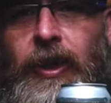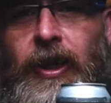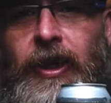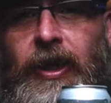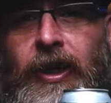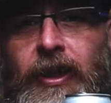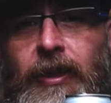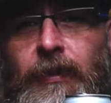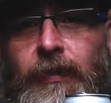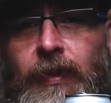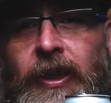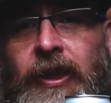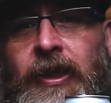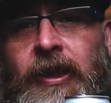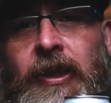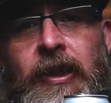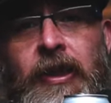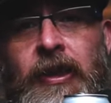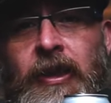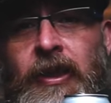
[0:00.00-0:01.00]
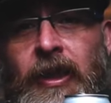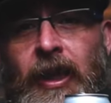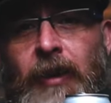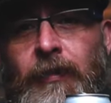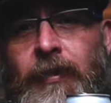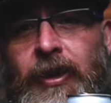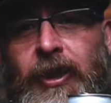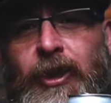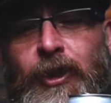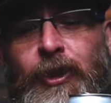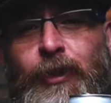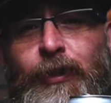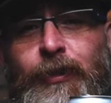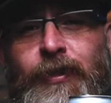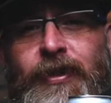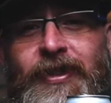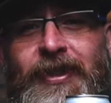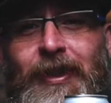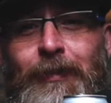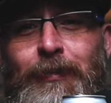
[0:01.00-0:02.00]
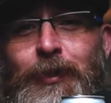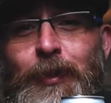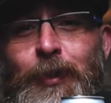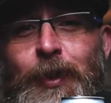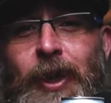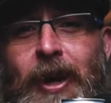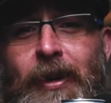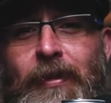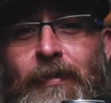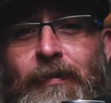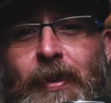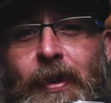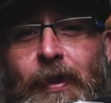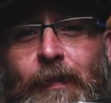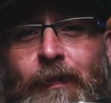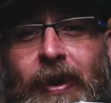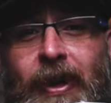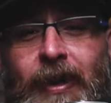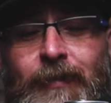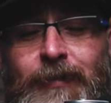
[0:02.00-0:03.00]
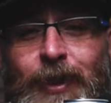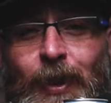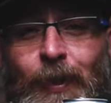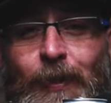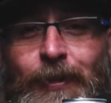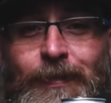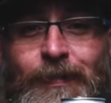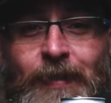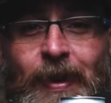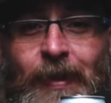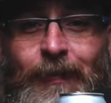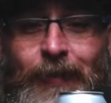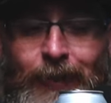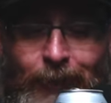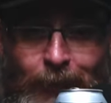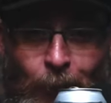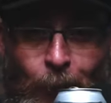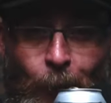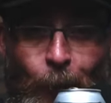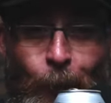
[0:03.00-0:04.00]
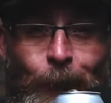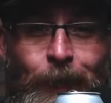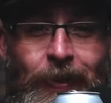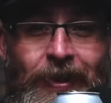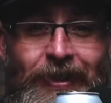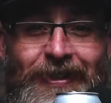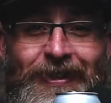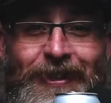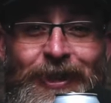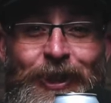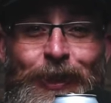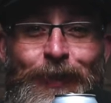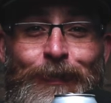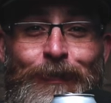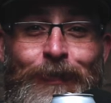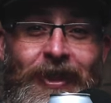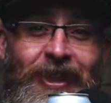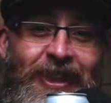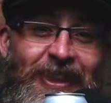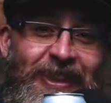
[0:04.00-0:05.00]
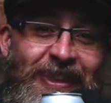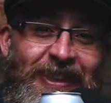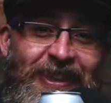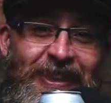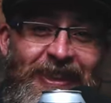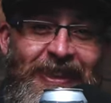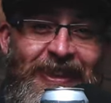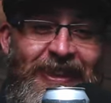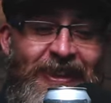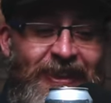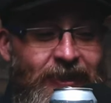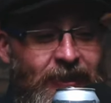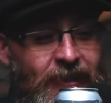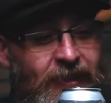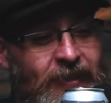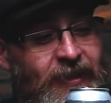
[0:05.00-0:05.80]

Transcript: that out of the way, I'm going to conclude this episode of Having a Beer Bamms. And always remember, all beer is good beer. Cheers.